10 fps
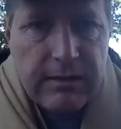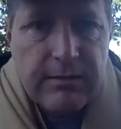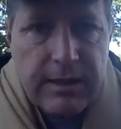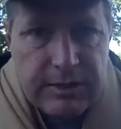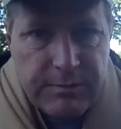
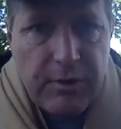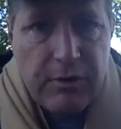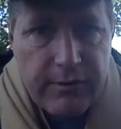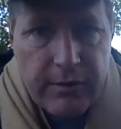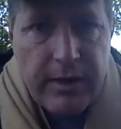that's part
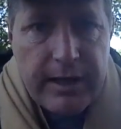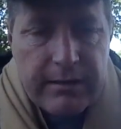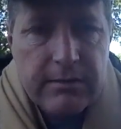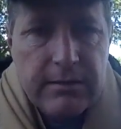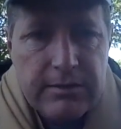of the grade.
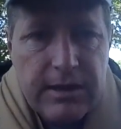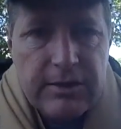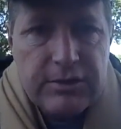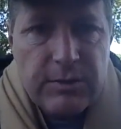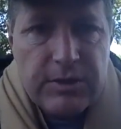It's not
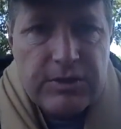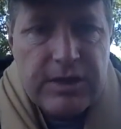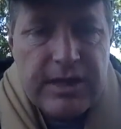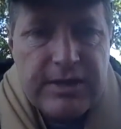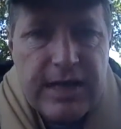just what you say,
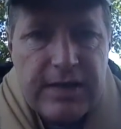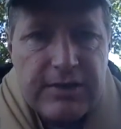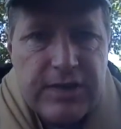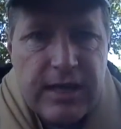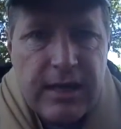it's how you
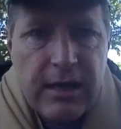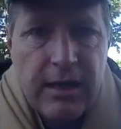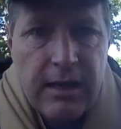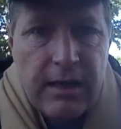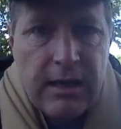say it.
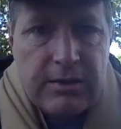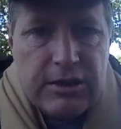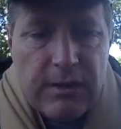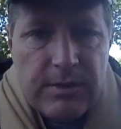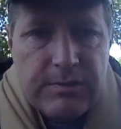And so
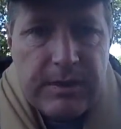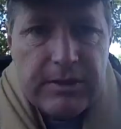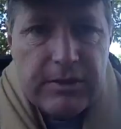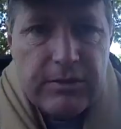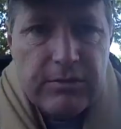I'm
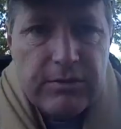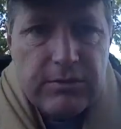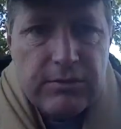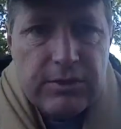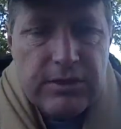expecting you
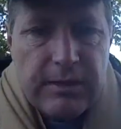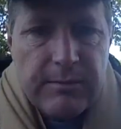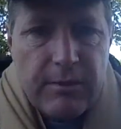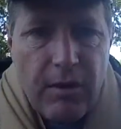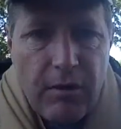to type
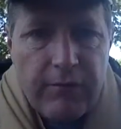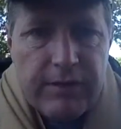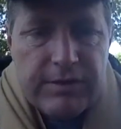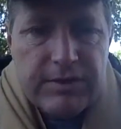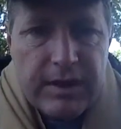all of
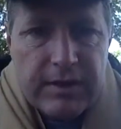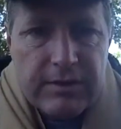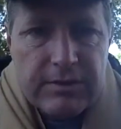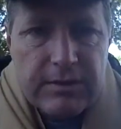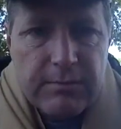these
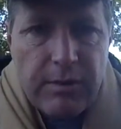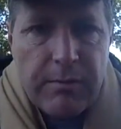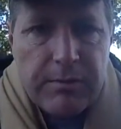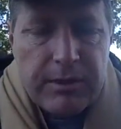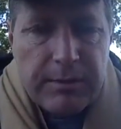things
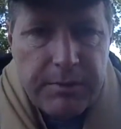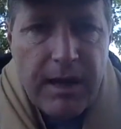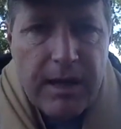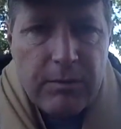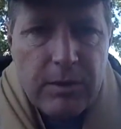properly,
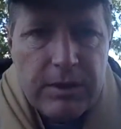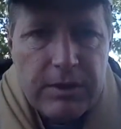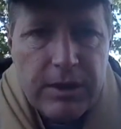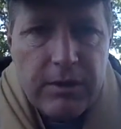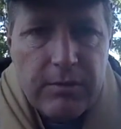apply what you
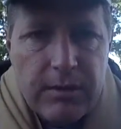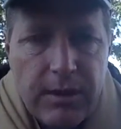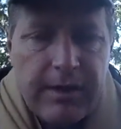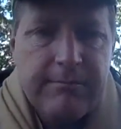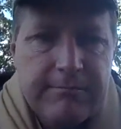know. All
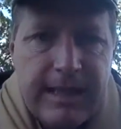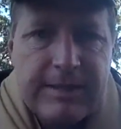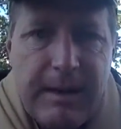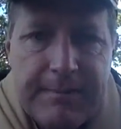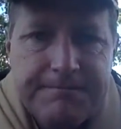right, thanks, bye.